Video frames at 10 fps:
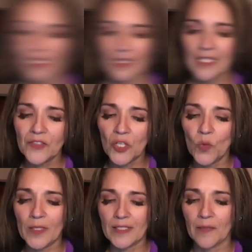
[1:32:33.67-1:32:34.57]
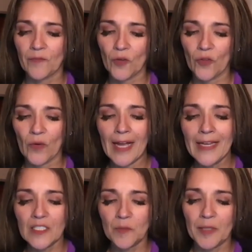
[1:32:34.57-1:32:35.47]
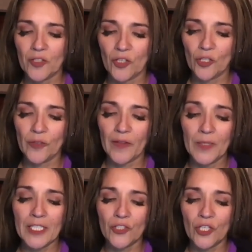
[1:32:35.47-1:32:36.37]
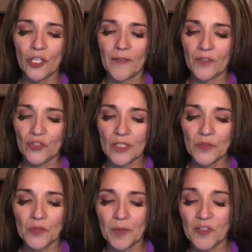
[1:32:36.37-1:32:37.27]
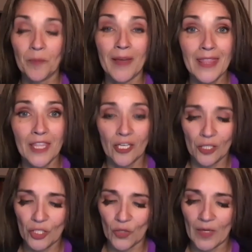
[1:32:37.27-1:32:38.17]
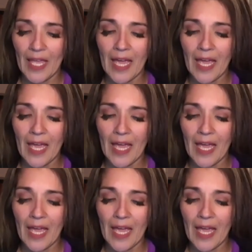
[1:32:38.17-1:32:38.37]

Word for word: Let's go one step further. I explained earlier that we can turn on the stress response by thought alone.